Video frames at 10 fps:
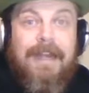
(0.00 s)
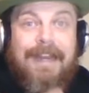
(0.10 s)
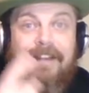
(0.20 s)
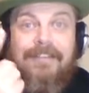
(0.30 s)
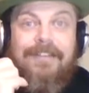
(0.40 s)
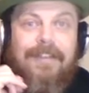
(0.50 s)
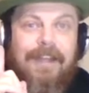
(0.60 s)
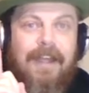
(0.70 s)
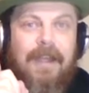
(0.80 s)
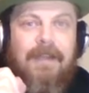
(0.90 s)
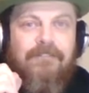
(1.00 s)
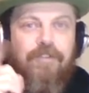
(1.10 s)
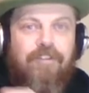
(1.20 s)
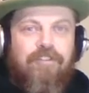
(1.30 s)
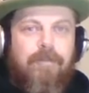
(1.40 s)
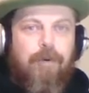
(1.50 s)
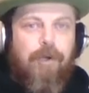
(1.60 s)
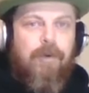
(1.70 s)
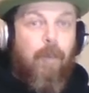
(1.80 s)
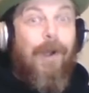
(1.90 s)
hence the version
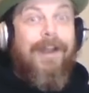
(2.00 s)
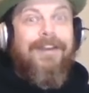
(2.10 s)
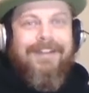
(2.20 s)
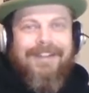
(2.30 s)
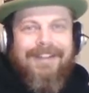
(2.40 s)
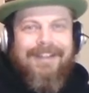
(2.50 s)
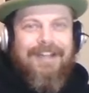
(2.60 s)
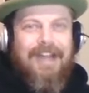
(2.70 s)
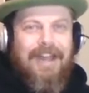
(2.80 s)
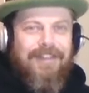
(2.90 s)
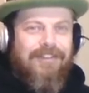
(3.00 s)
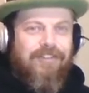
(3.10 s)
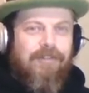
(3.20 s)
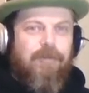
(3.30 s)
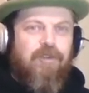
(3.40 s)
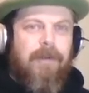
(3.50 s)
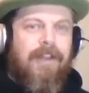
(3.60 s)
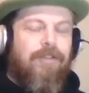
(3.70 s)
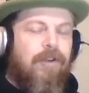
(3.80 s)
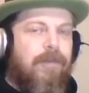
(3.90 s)
0.1 in the description. But I
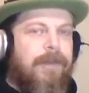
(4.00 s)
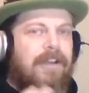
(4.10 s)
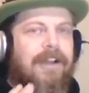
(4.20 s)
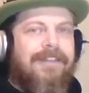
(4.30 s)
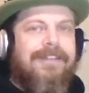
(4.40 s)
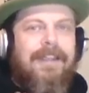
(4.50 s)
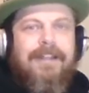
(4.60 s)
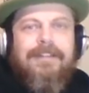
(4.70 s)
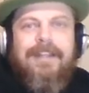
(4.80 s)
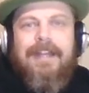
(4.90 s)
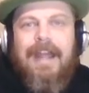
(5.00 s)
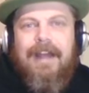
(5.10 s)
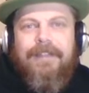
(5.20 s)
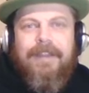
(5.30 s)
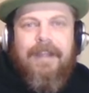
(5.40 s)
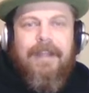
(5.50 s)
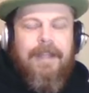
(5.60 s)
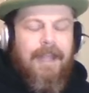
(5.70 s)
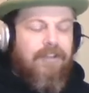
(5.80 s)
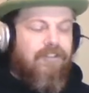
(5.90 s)
thought it would be nice to get out there
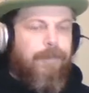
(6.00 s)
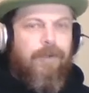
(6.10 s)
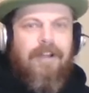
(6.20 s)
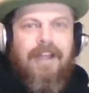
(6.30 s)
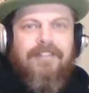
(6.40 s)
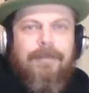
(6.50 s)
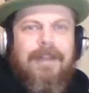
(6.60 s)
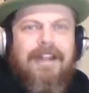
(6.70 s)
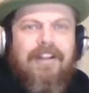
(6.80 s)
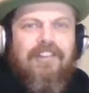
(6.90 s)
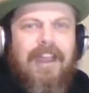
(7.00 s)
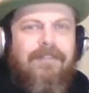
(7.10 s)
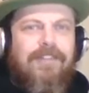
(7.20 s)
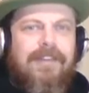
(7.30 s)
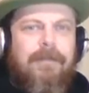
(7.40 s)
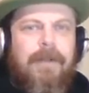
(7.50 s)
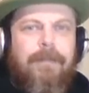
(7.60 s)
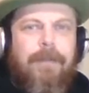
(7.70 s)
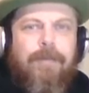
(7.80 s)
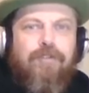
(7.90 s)
and just put something out, because I haven't seen many
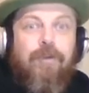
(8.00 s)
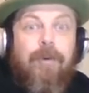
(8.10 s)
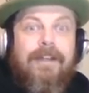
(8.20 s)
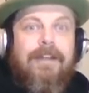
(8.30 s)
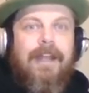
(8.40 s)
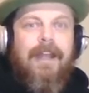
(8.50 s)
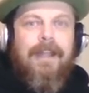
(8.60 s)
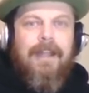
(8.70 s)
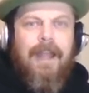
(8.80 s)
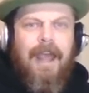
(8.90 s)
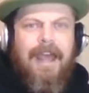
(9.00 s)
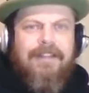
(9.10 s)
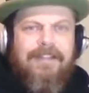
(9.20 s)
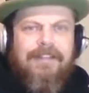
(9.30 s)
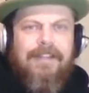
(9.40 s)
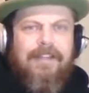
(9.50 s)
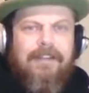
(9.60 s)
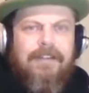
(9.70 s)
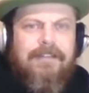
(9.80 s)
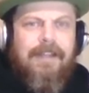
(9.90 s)
people doing deck
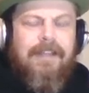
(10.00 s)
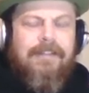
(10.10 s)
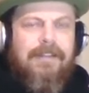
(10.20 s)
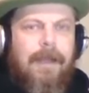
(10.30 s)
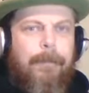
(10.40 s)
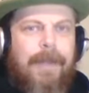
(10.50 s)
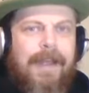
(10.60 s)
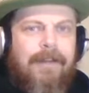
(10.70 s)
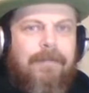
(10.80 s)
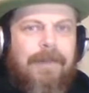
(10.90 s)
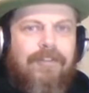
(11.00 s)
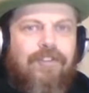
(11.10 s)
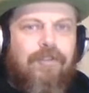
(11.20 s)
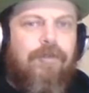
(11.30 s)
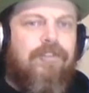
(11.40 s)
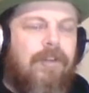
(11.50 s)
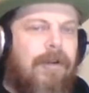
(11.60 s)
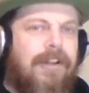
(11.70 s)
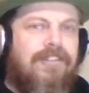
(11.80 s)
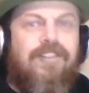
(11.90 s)
techs about Metazoo, so
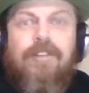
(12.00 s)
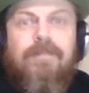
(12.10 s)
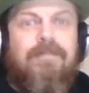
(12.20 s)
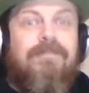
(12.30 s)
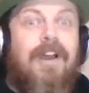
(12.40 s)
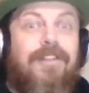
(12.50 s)
I just thought I'd